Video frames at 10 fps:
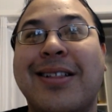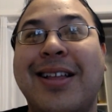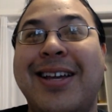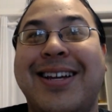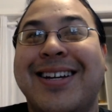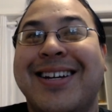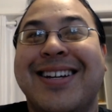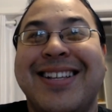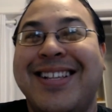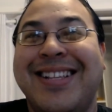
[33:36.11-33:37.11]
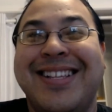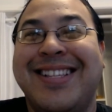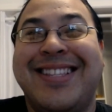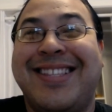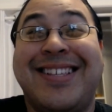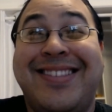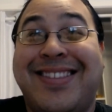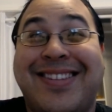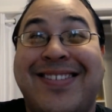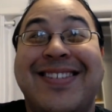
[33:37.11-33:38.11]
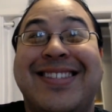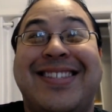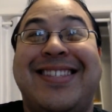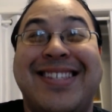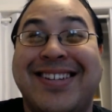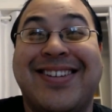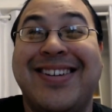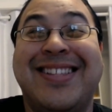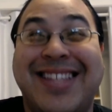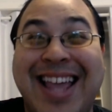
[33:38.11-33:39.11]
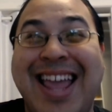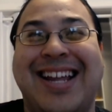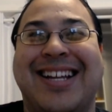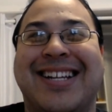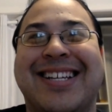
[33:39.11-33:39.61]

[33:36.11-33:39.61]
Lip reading: Like, this card is insane.